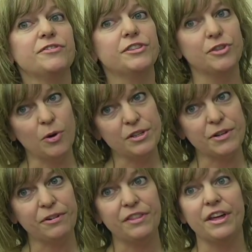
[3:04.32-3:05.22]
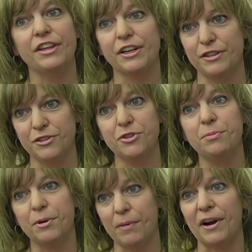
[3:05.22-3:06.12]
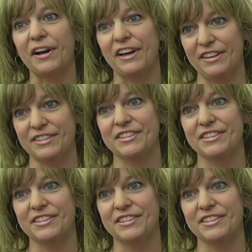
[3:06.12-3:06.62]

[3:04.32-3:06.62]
so different than the consumer market.